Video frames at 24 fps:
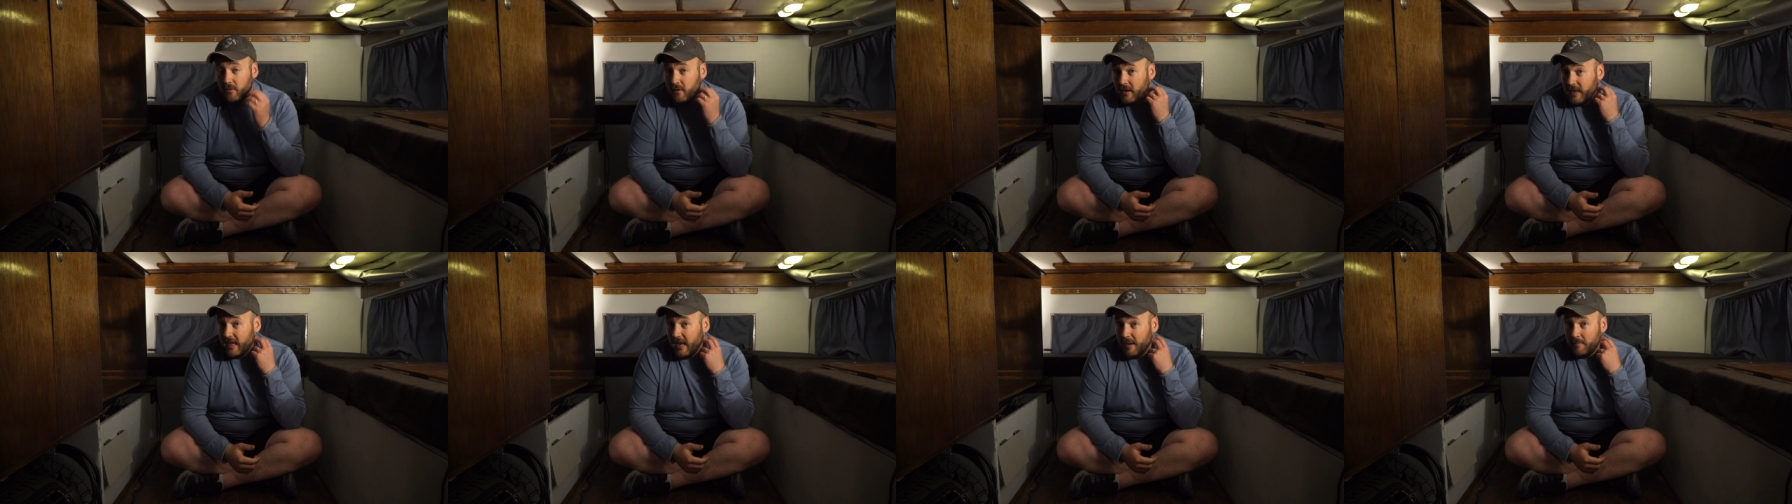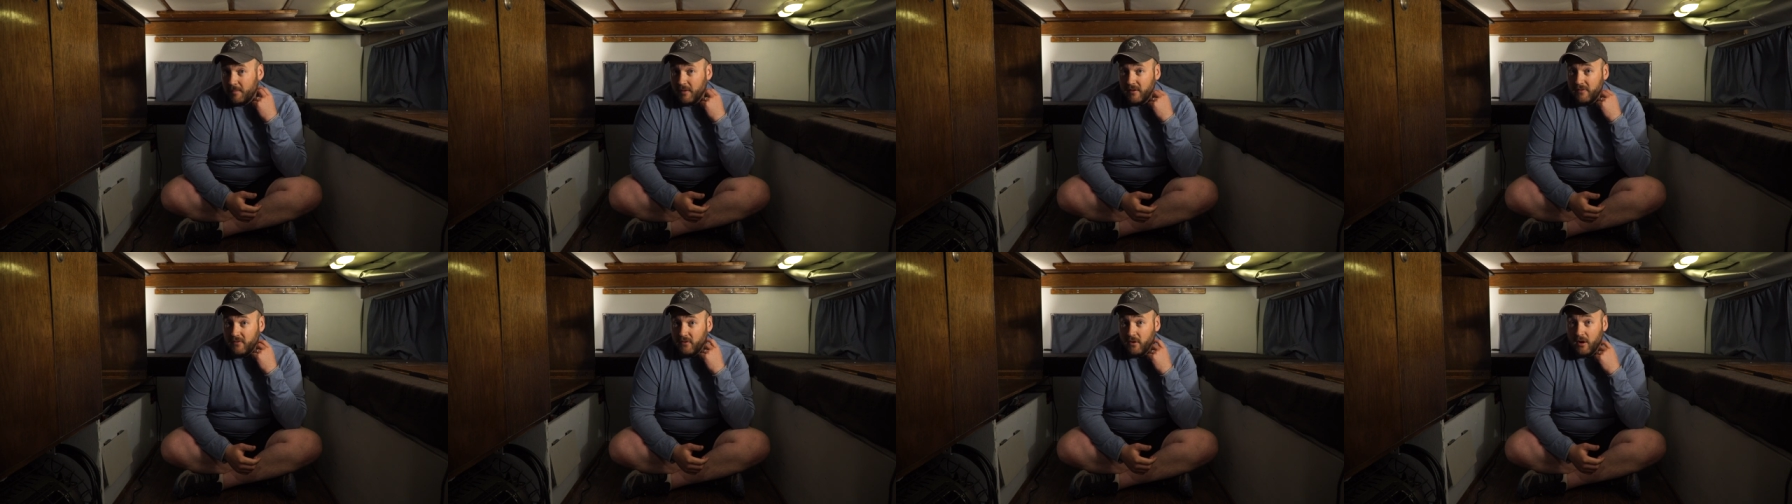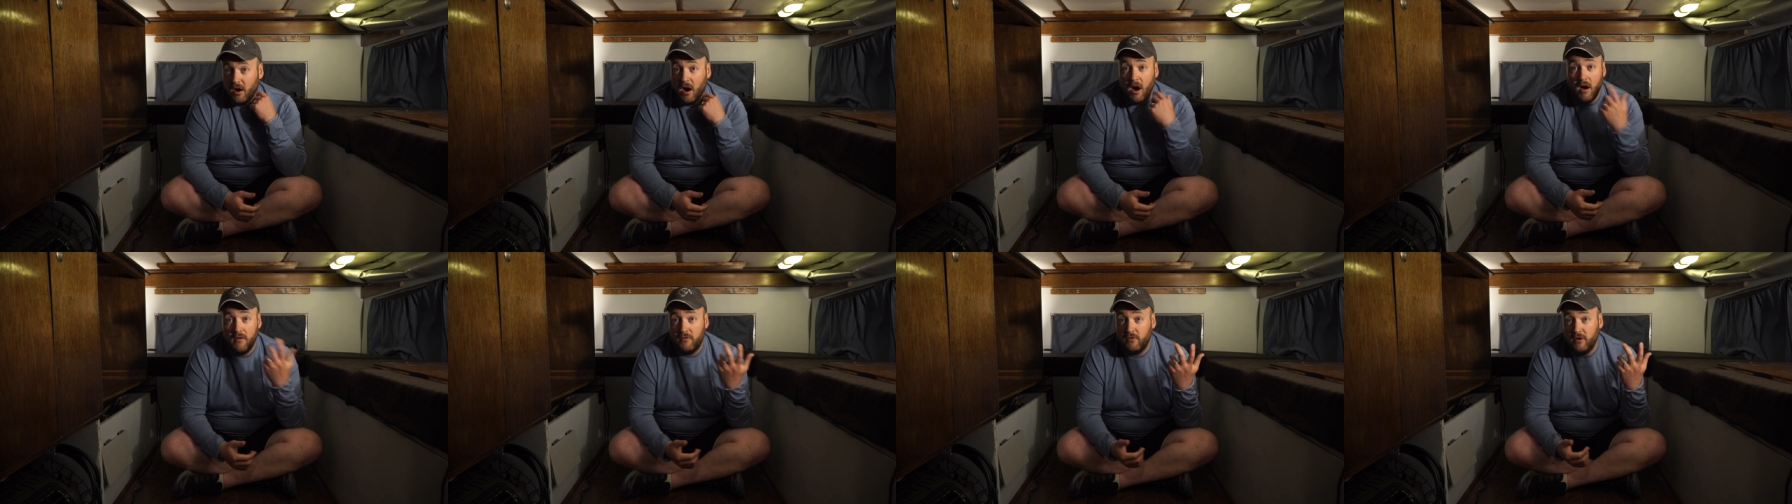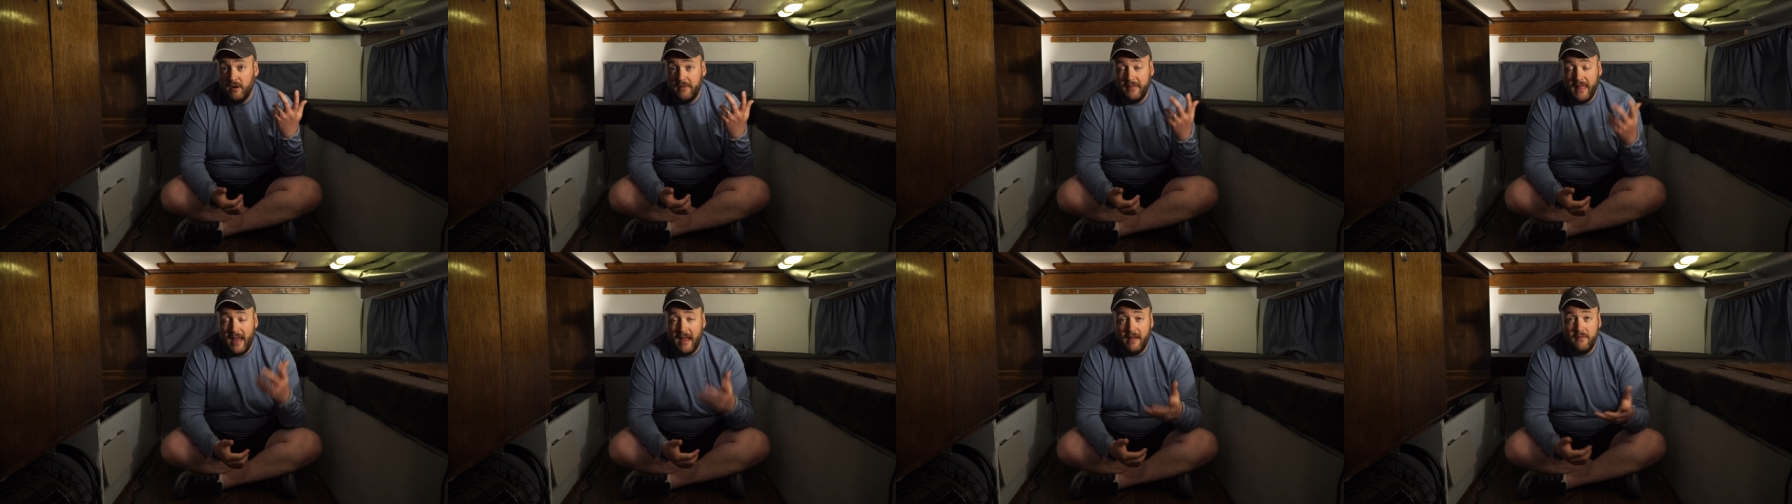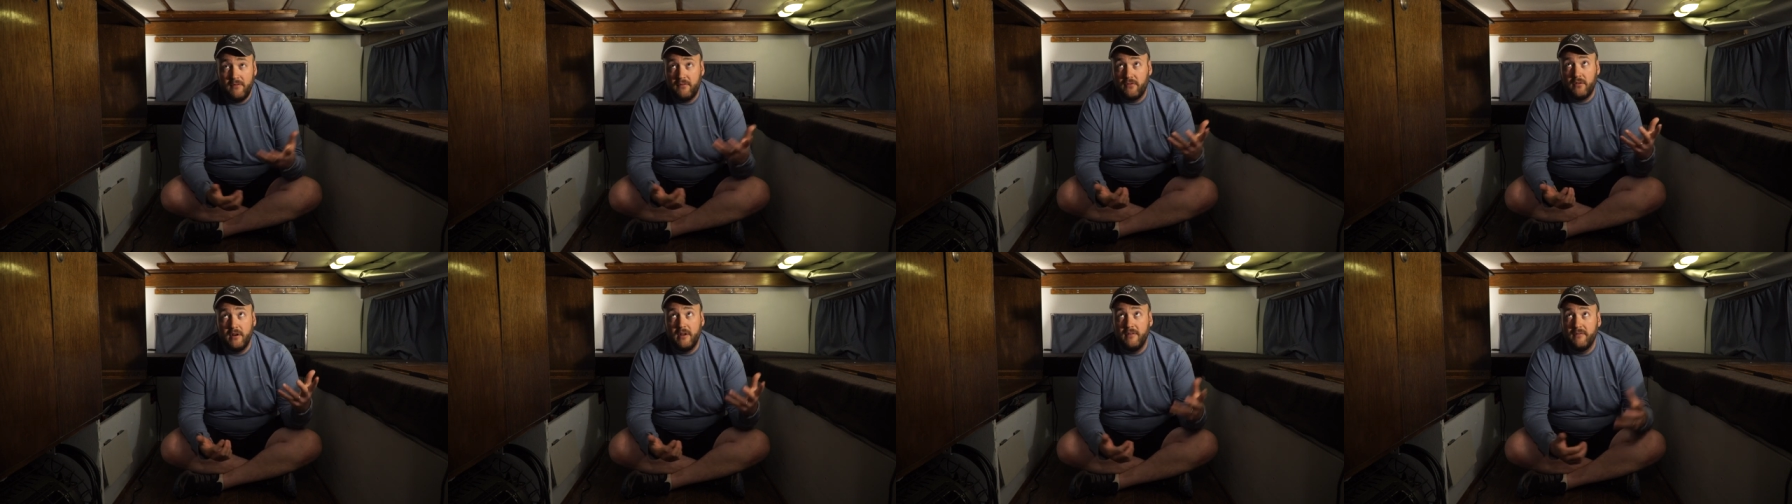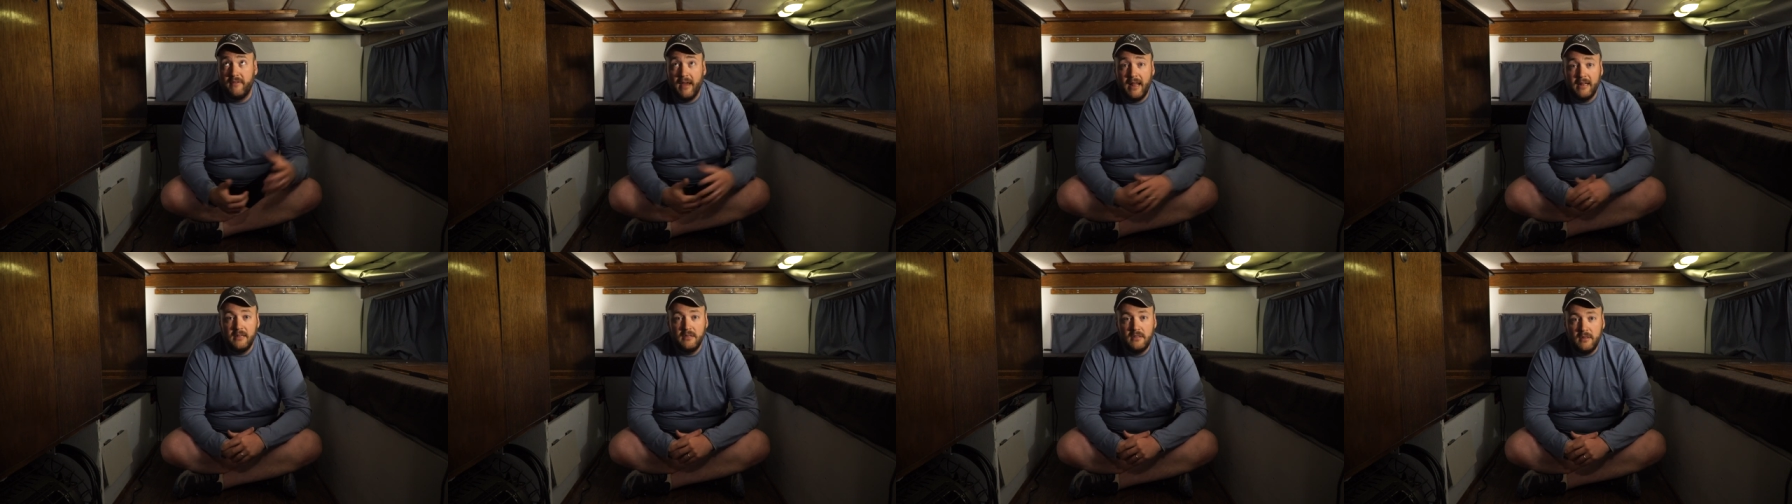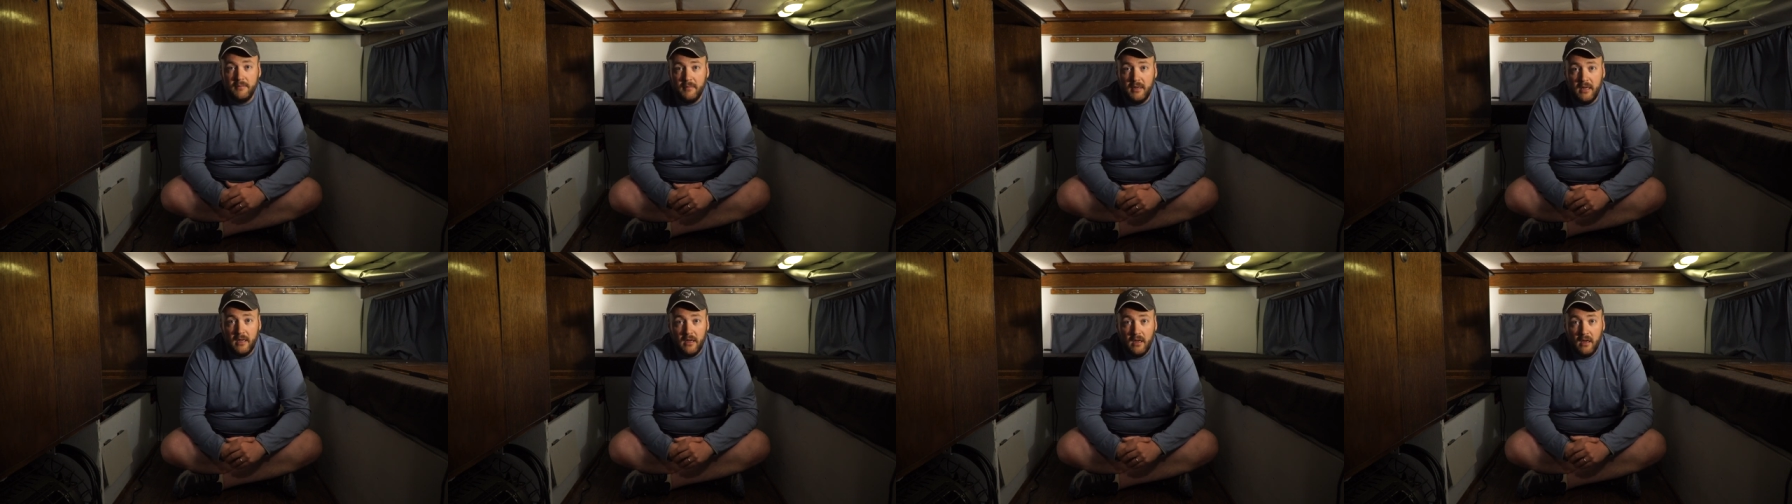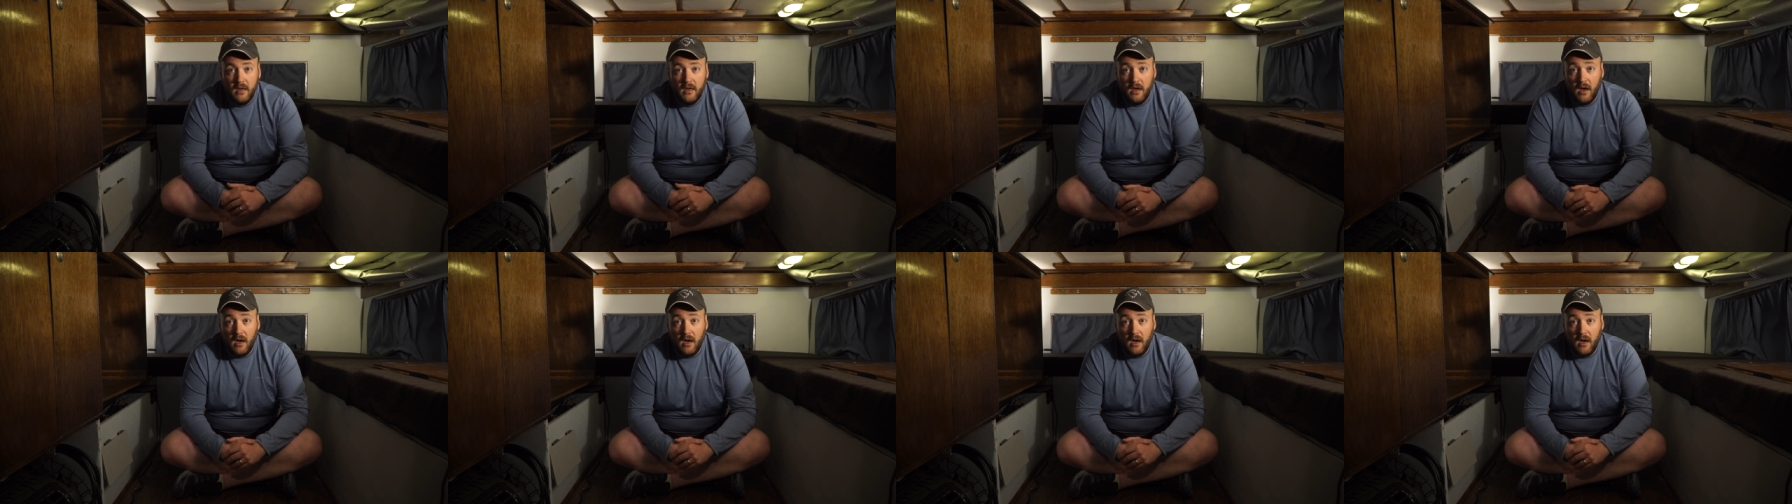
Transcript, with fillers: Wheel Camper for offering that free vent to me.